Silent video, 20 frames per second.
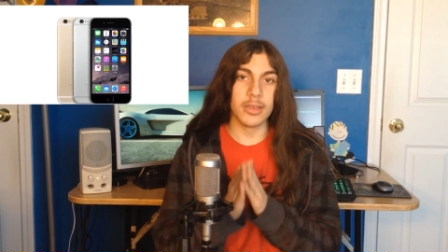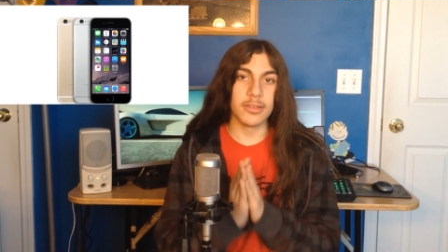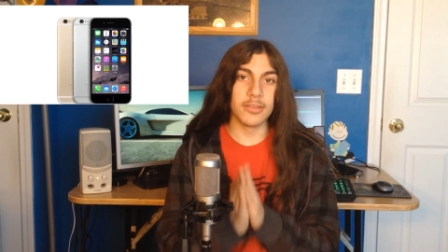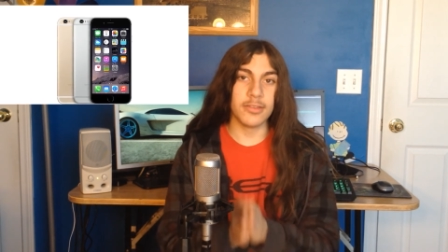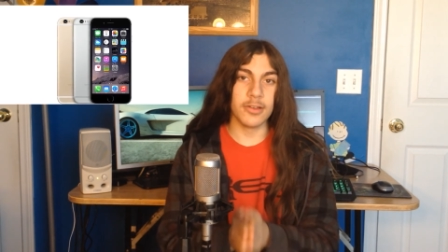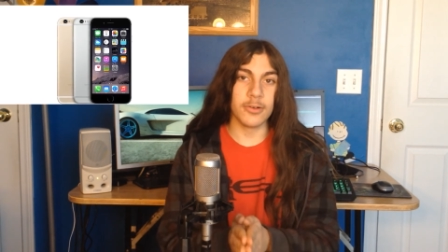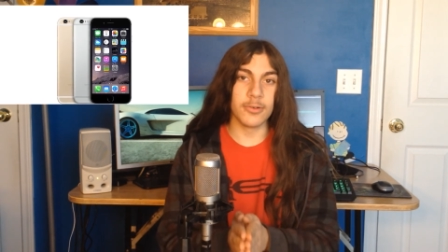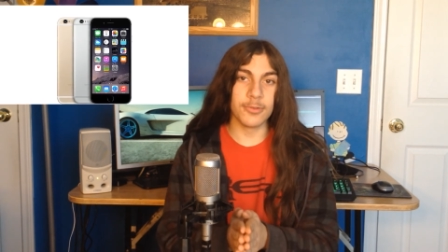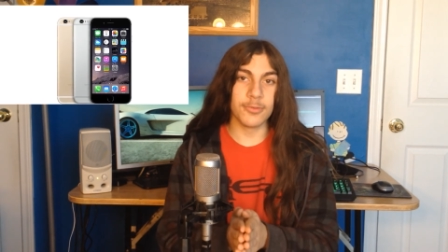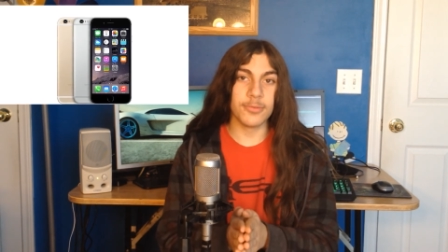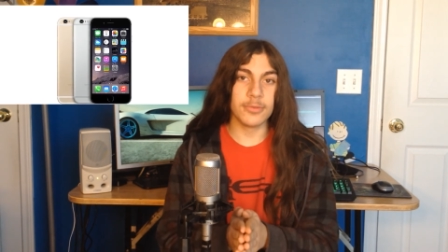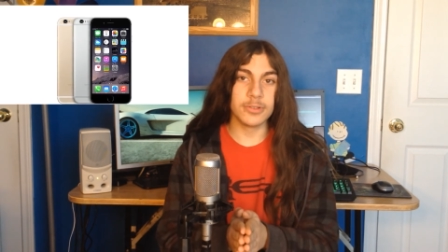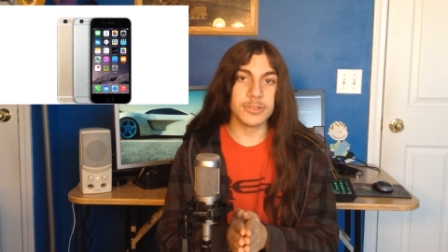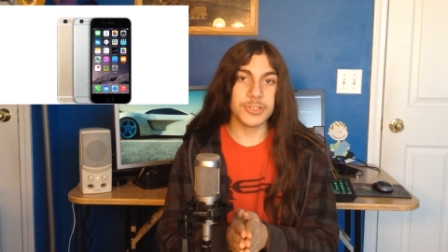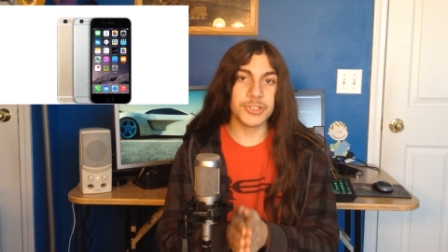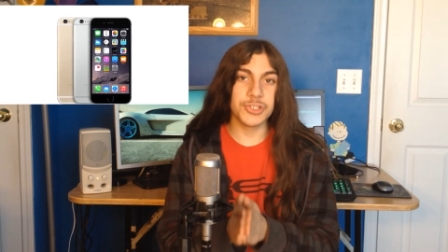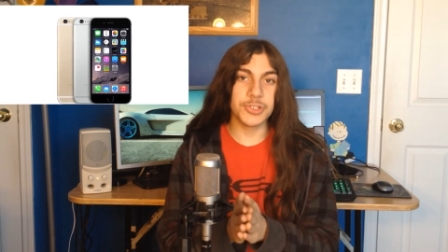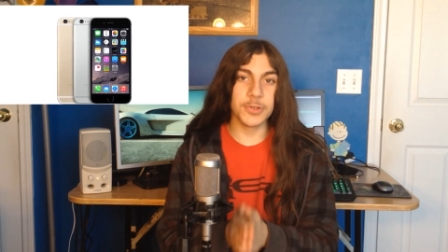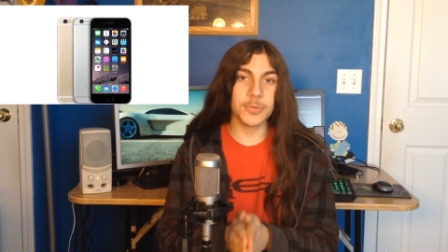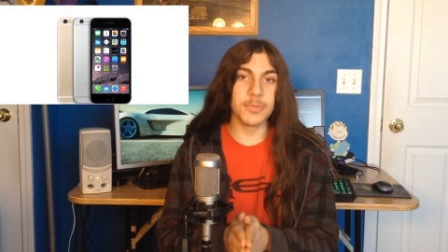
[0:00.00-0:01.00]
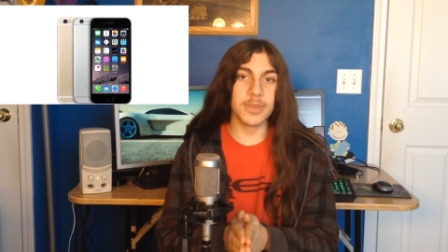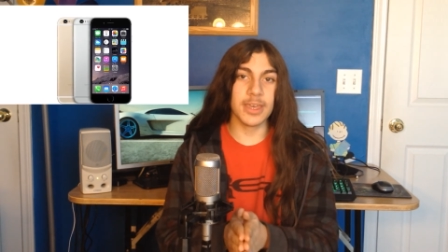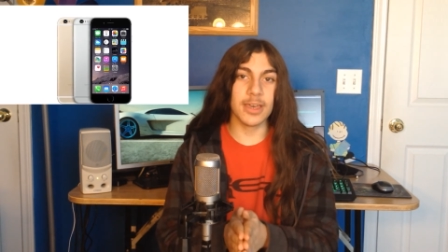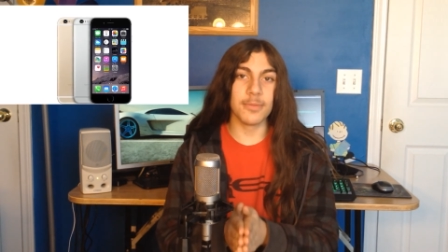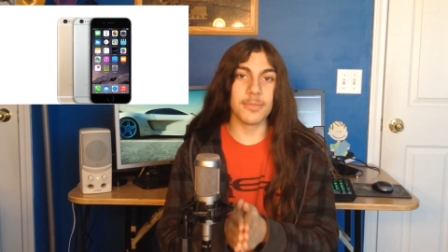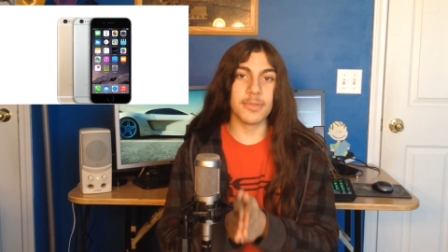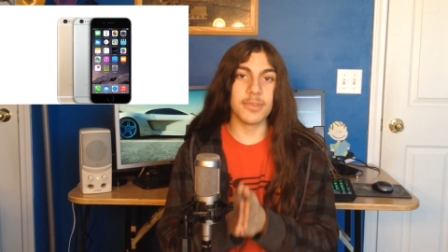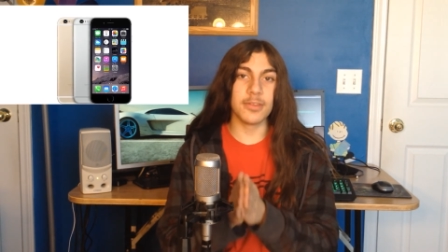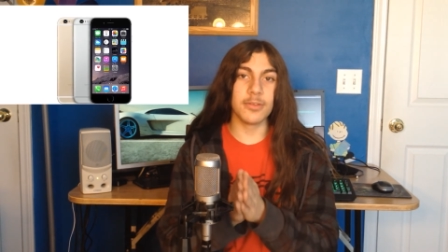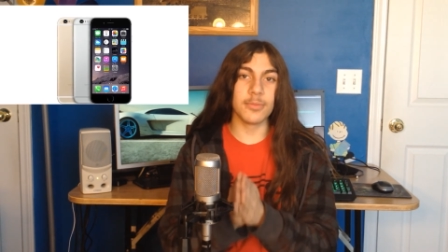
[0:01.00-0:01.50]
don't chew me
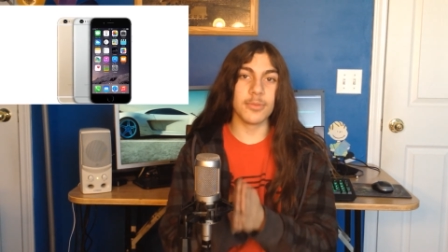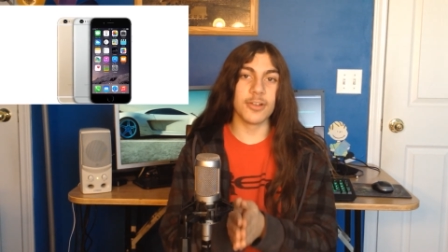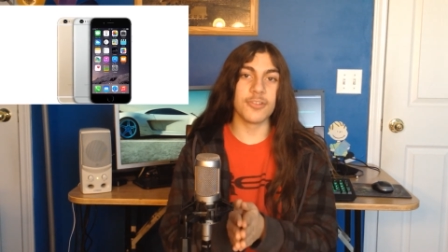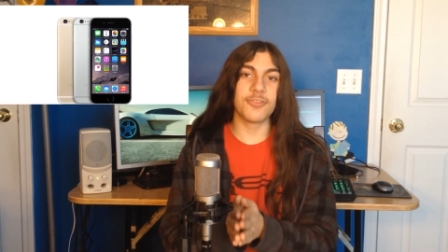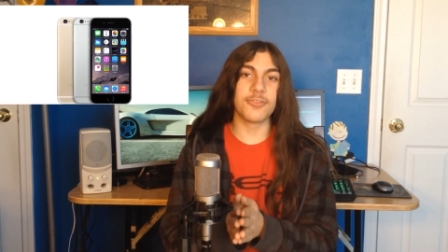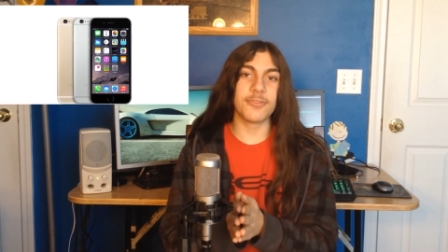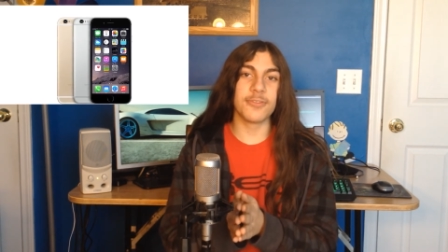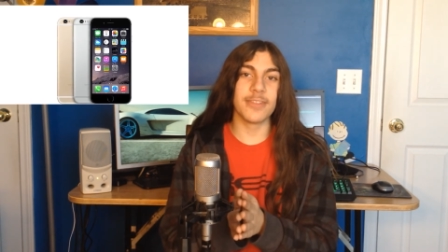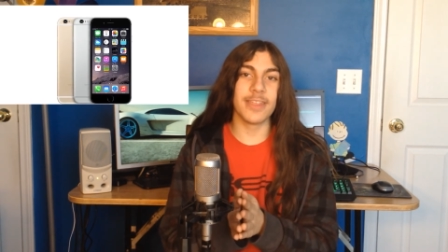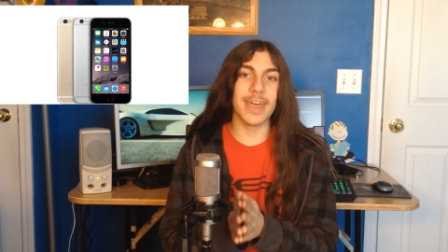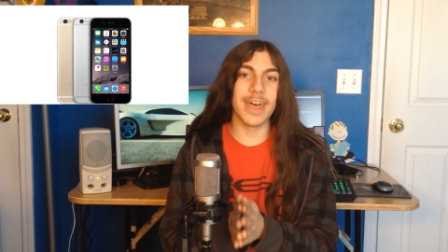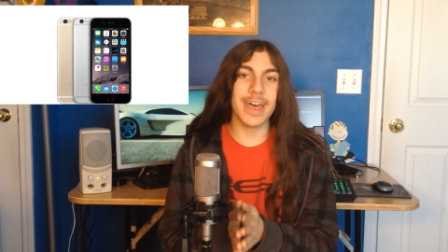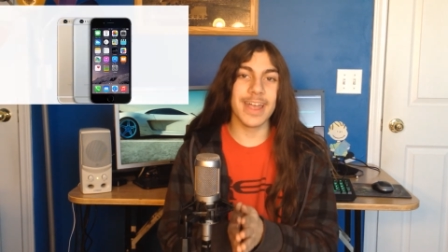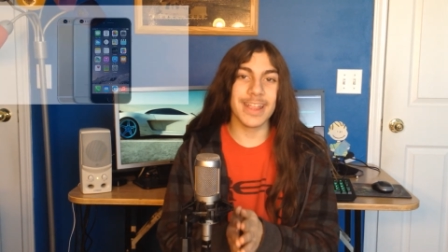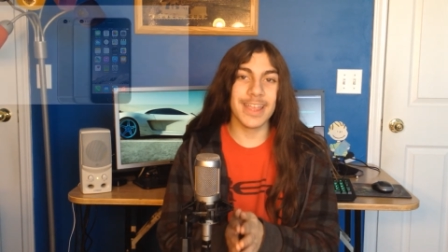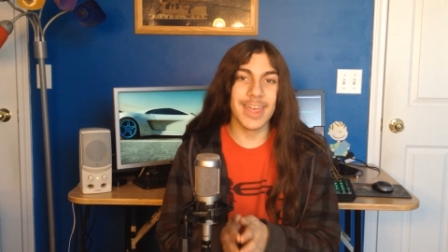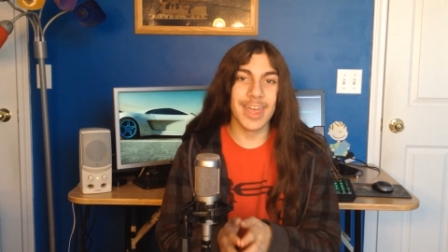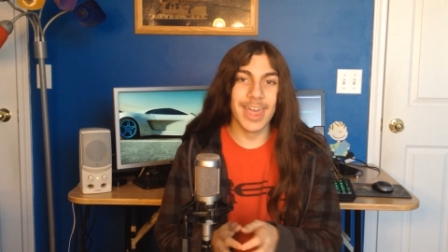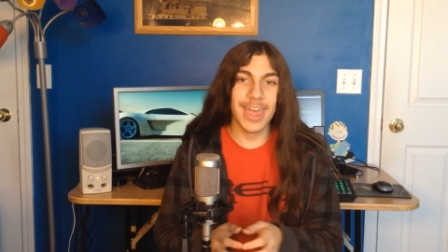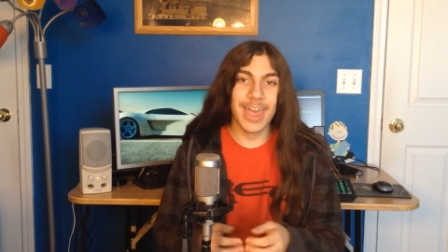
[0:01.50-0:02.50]
up too much for that.